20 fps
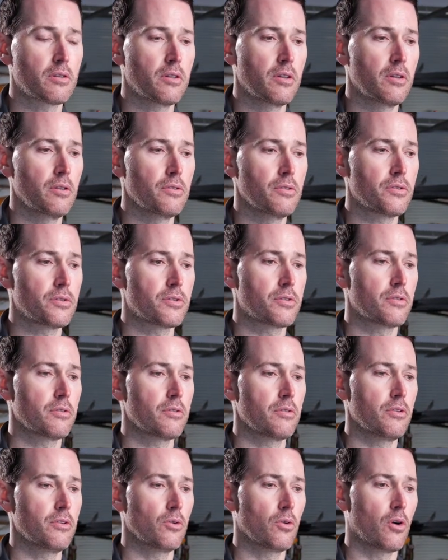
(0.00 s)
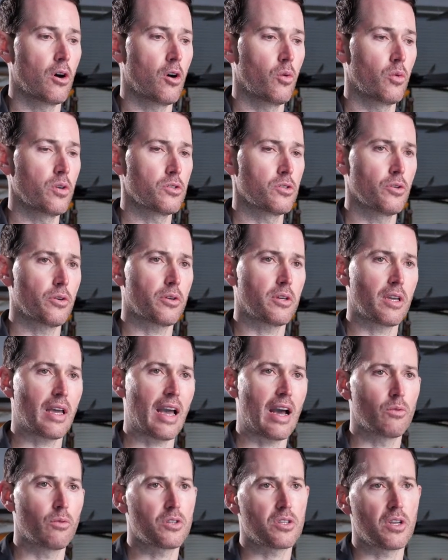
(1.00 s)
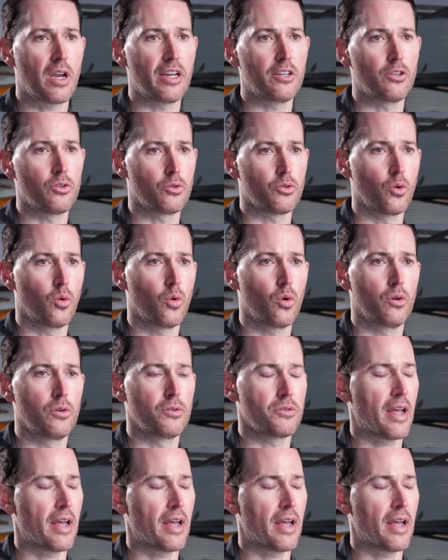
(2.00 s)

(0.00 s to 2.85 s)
is you're always looking outside your doors,